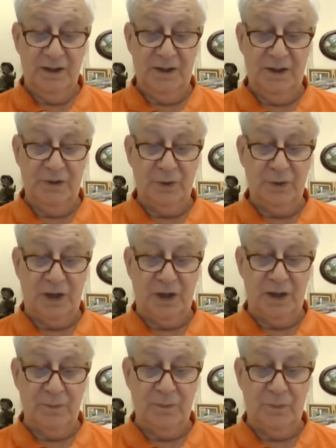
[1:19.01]
Here you
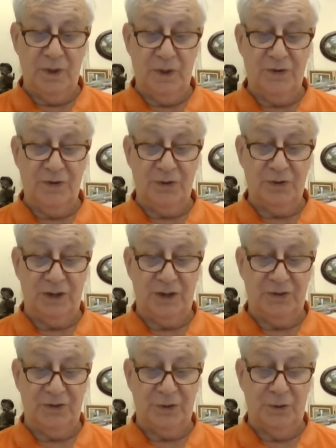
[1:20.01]
come with your
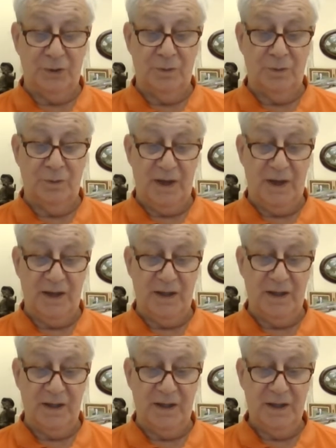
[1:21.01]
chest all
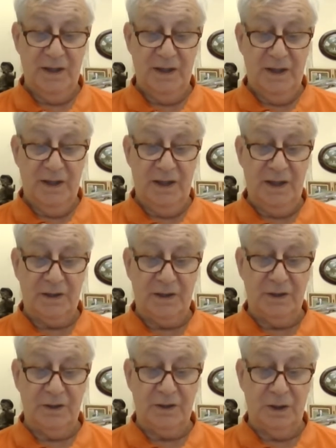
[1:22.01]
bare, a
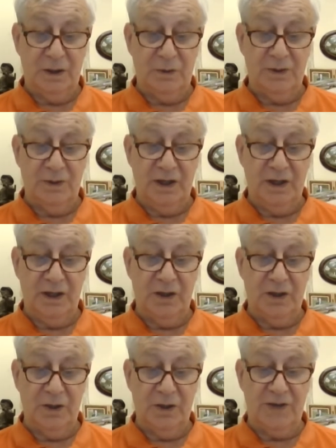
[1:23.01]
little gold
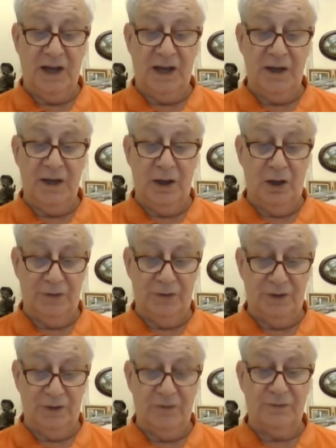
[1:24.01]
ingot and a
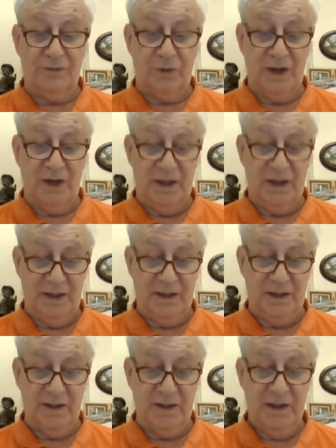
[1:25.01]
lot of grey
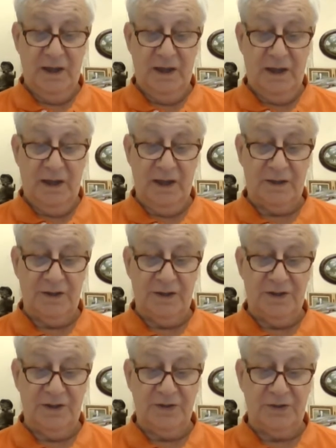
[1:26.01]
hair. Like
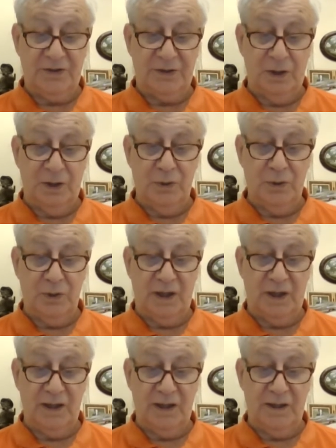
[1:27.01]
the disco
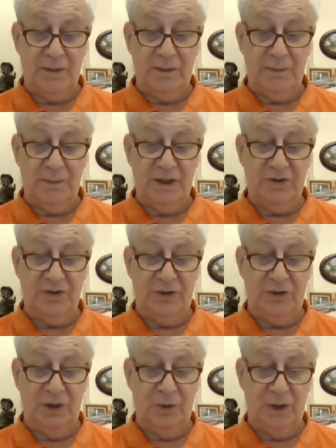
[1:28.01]
king meets
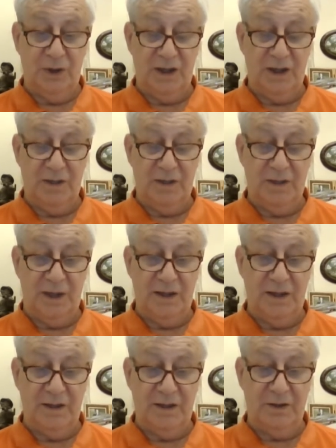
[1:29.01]
Yogi
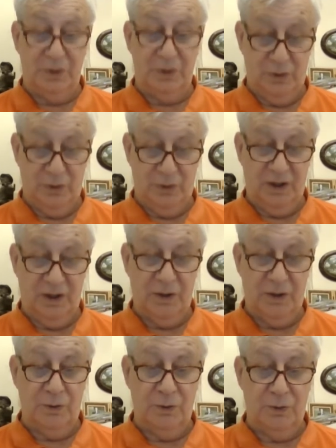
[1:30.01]
Bear, you're the
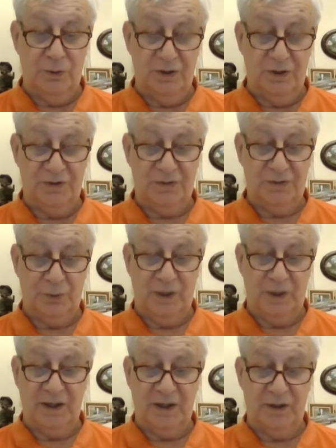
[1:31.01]
oldest
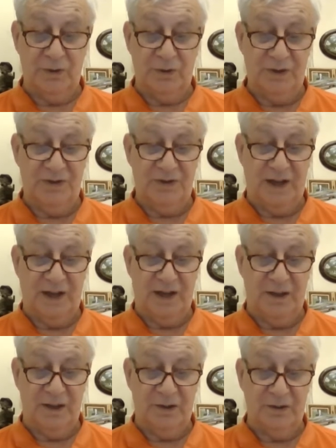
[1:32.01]
swinger in
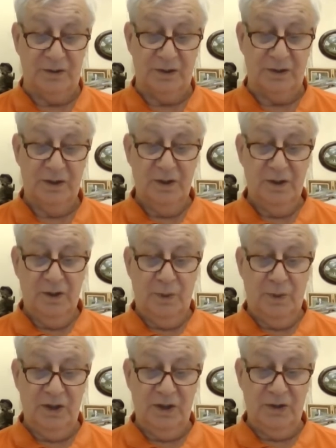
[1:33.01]
town.
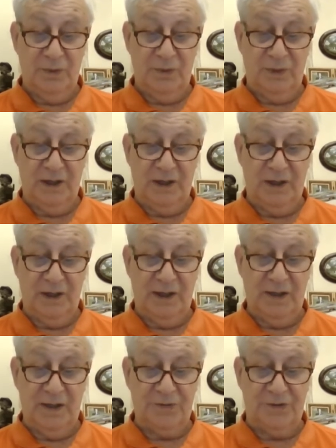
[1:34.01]
When you're
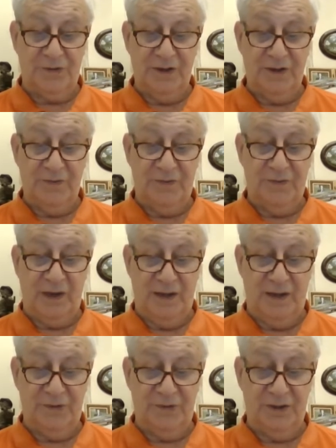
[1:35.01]
feeling as stiff
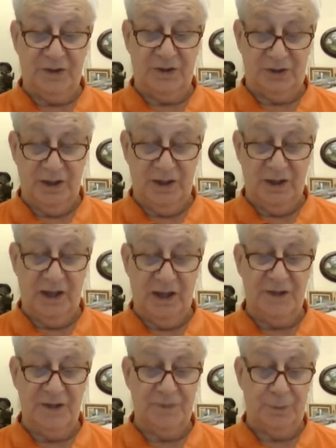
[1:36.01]
as a
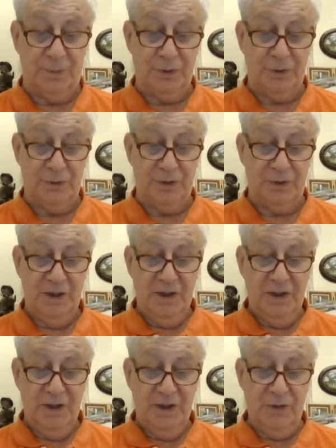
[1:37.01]
skinhead's boot,
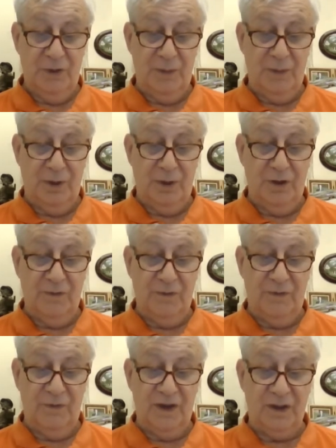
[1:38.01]
you rub
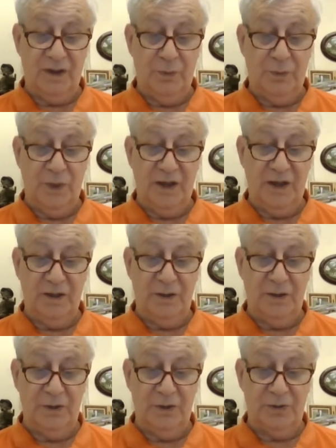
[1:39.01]
on Vic where
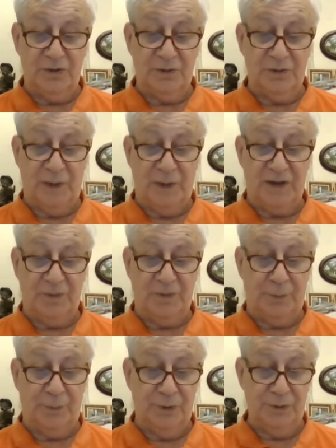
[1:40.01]
you used to
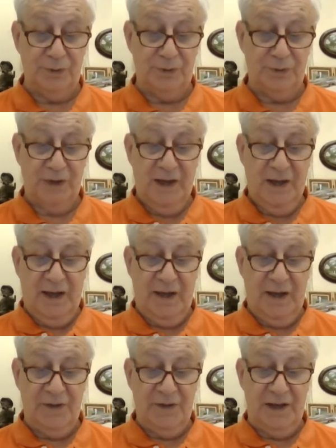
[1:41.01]
splash Brute.
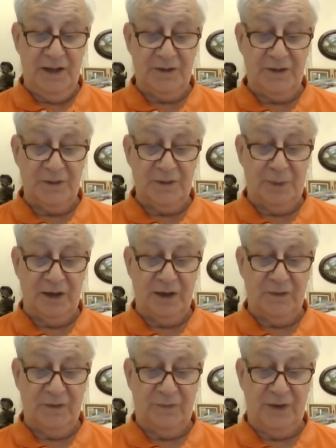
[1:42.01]
And the latest
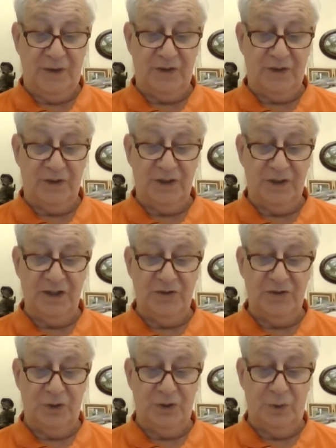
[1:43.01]
punk fashion
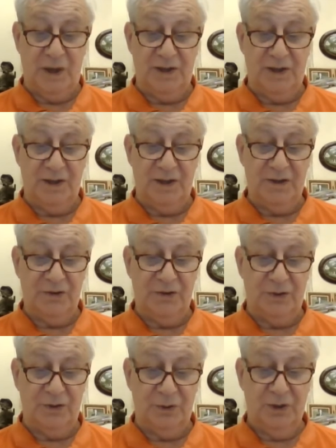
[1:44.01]
is your wedding
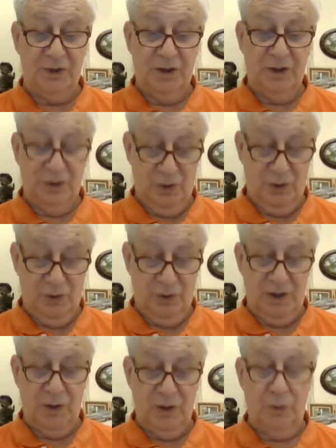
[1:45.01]
suit. You're
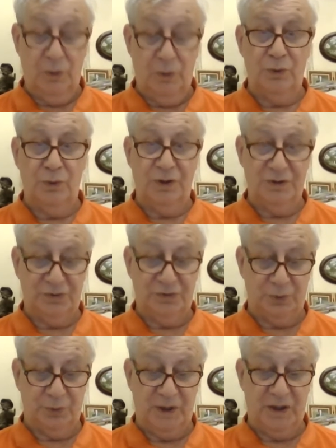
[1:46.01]
the
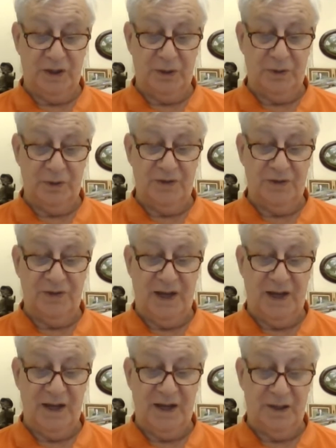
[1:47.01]
oldest swinger in
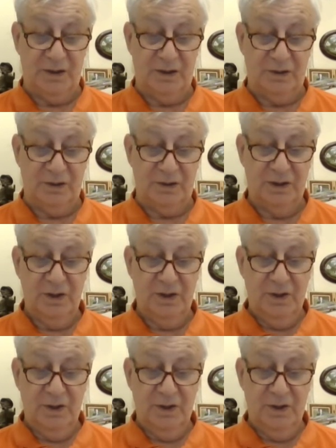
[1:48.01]
town.